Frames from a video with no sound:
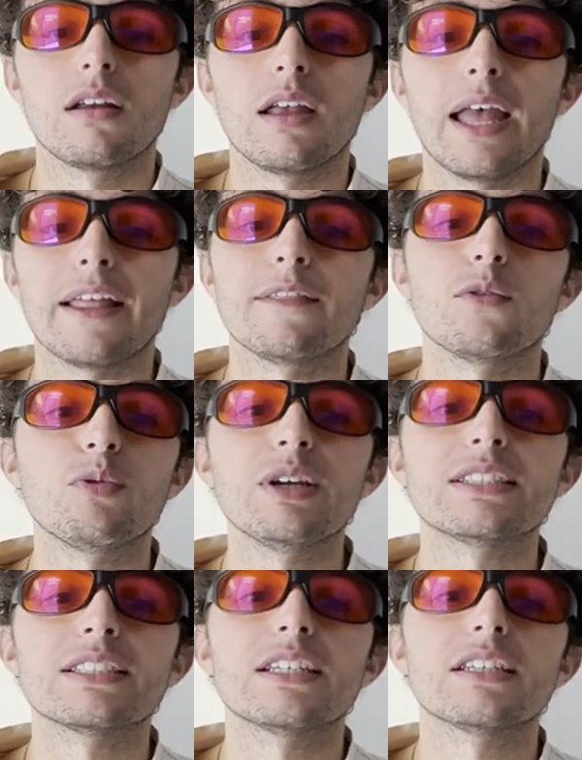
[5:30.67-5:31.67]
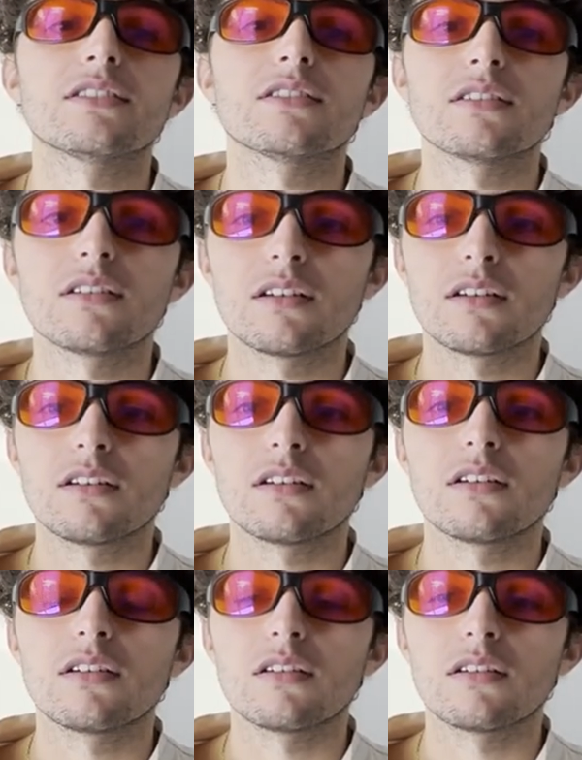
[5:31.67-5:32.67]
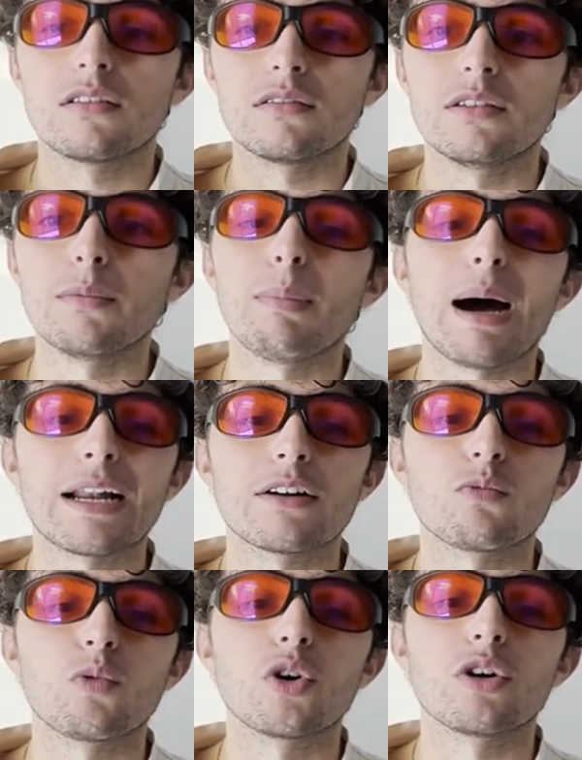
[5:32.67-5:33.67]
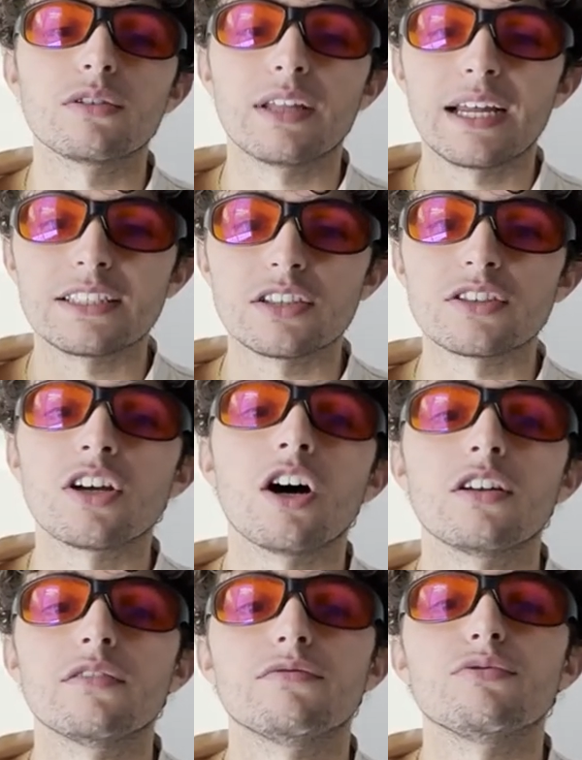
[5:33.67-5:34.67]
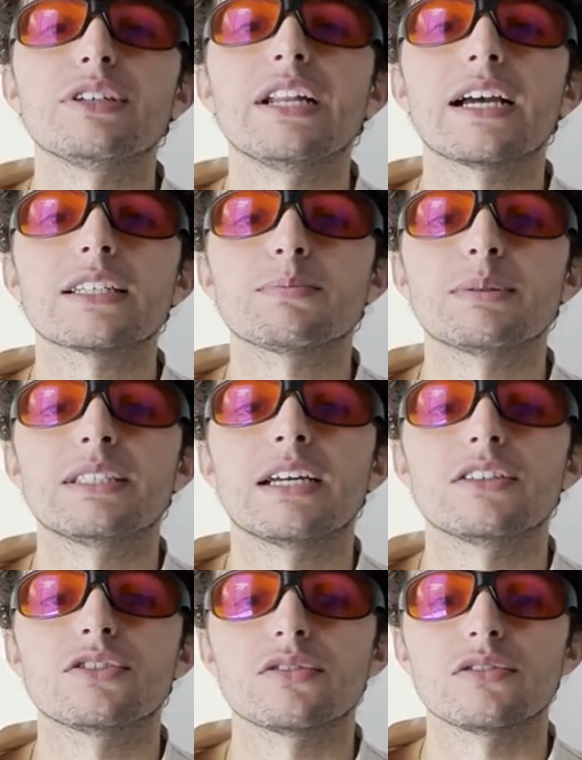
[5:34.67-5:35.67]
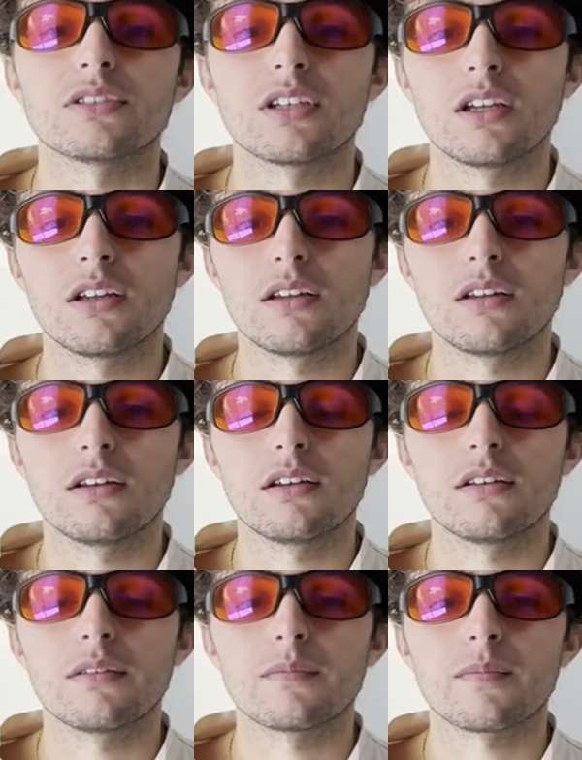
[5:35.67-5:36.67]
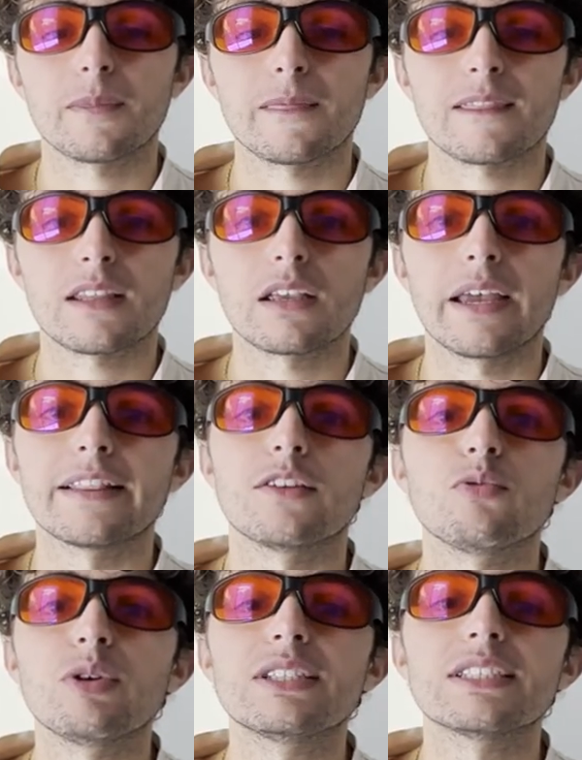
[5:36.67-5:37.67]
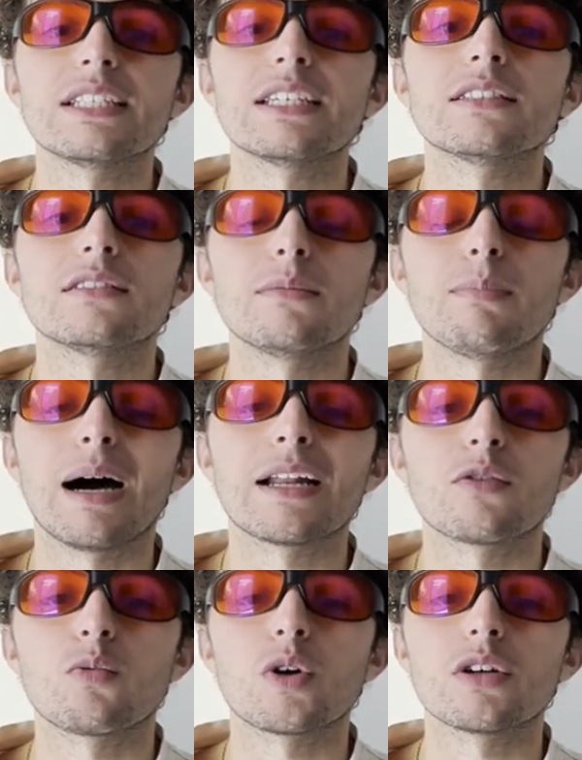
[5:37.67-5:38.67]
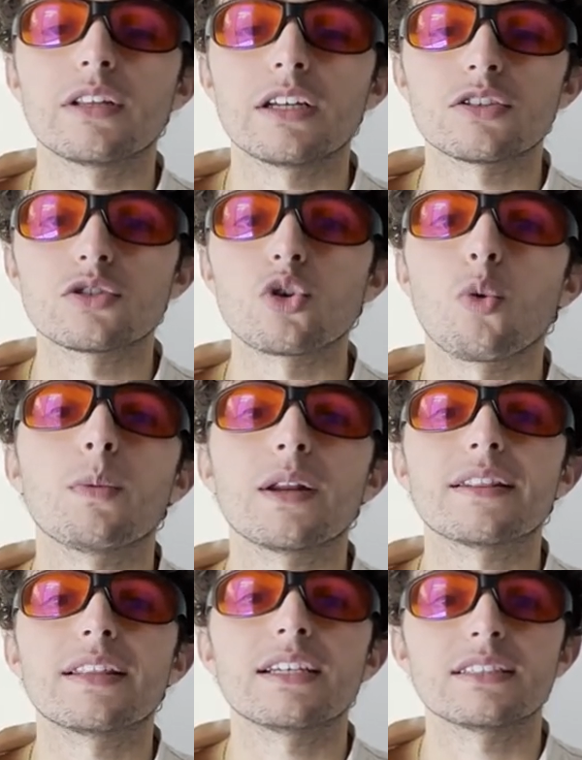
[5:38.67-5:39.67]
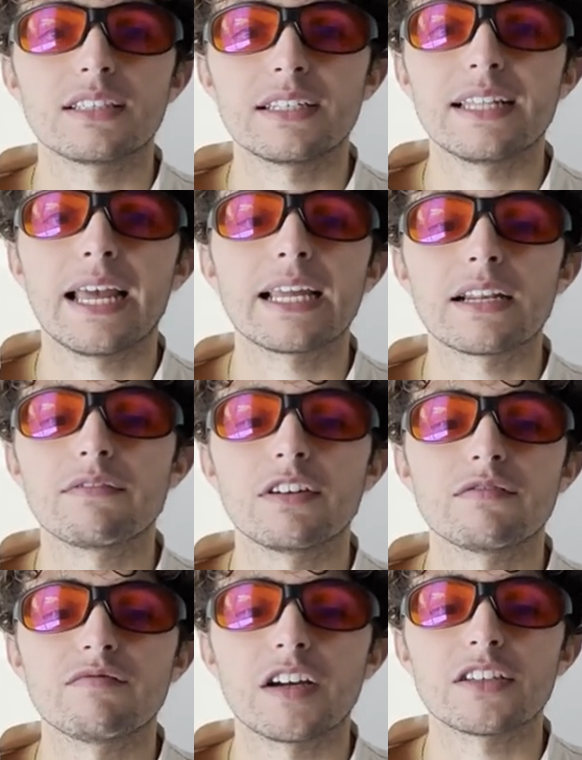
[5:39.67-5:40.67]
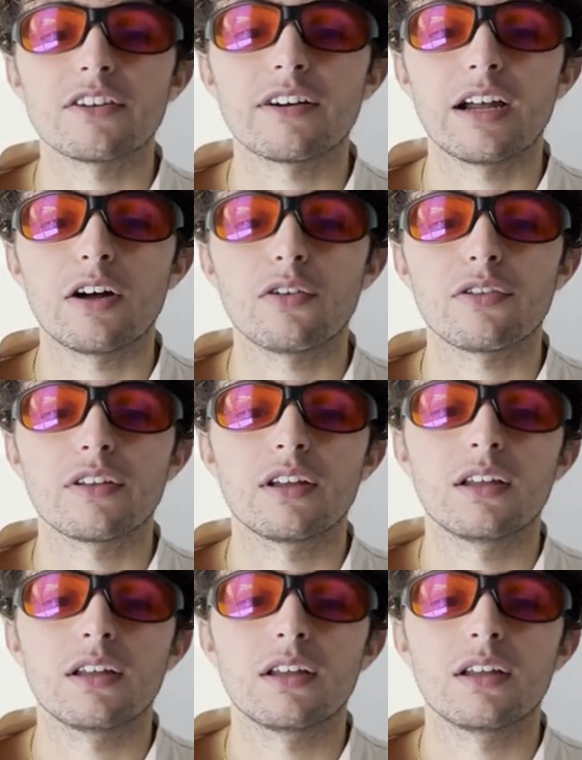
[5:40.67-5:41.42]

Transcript: And the reason is the modern world has a ton of redox potentials. And the reason is the modern world has so many things that negatively affect our health.